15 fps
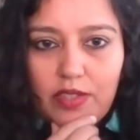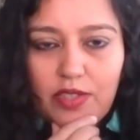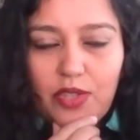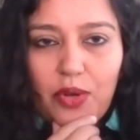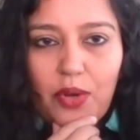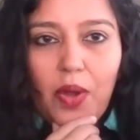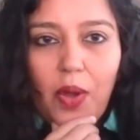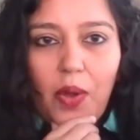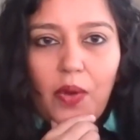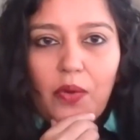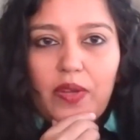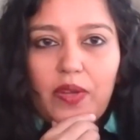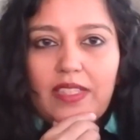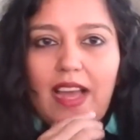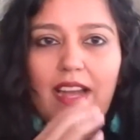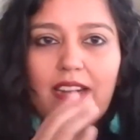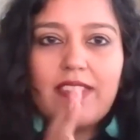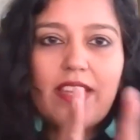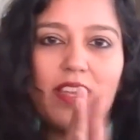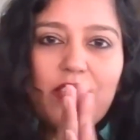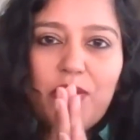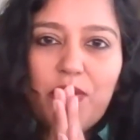So with that,
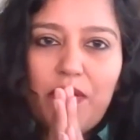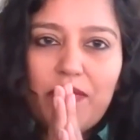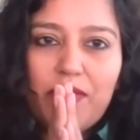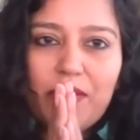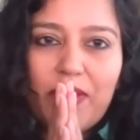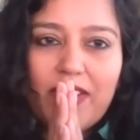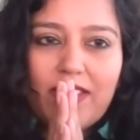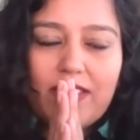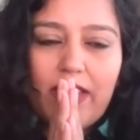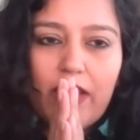thank you, everyone.